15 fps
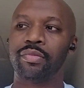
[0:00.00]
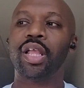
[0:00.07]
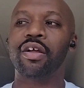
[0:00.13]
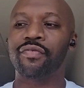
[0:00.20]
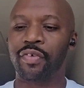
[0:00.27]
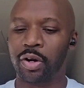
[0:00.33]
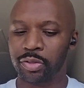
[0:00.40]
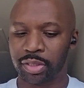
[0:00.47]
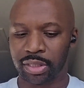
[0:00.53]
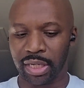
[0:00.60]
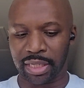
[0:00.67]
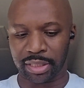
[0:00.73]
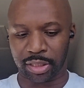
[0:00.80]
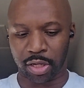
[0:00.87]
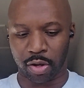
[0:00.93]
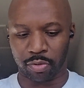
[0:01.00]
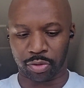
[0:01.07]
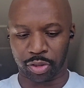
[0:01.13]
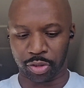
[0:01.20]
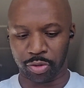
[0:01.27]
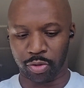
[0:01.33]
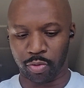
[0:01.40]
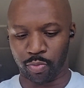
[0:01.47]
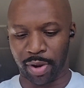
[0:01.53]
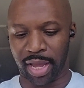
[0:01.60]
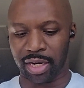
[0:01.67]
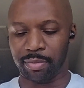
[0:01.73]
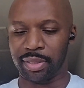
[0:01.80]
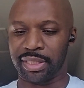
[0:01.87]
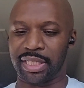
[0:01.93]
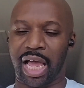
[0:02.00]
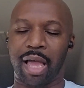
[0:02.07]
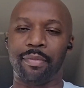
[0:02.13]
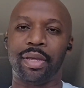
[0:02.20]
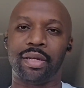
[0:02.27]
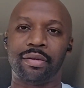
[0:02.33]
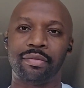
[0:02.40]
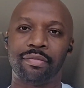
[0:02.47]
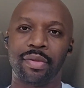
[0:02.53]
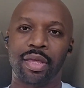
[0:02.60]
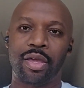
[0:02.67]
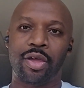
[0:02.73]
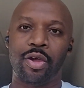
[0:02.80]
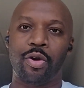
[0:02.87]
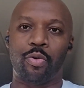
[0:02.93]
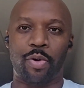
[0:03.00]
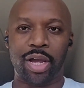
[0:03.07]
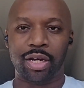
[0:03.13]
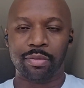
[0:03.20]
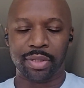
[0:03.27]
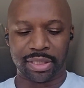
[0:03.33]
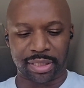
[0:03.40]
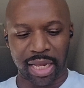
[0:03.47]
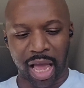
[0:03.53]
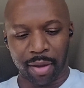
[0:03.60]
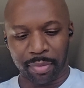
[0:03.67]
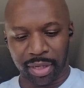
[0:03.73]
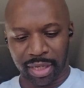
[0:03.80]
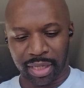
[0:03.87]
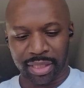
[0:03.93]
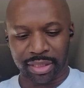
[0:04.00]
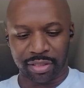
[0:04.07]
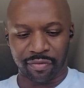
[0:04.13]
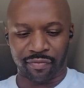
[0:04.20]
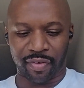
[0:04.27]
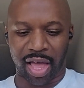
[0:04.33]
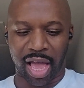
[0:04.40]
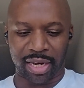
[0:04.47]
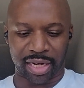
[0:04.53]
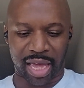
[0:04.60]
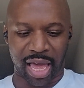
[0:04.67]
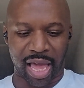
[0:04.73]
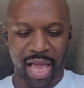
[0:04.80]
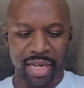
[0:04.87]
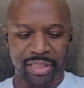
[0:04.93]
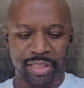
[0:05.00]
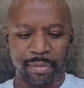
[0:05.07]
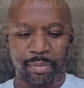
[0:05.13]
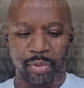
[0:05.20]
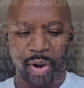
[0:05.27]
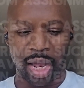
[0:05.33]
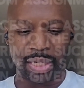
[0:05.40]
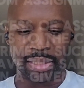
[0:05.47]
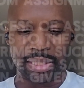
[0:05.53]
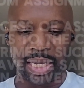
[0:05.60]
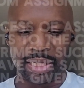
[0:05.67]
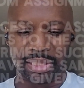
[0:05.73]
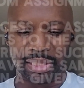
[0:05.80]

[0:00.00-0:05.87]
First, let's go to random assignment. Random assignment is defined as the process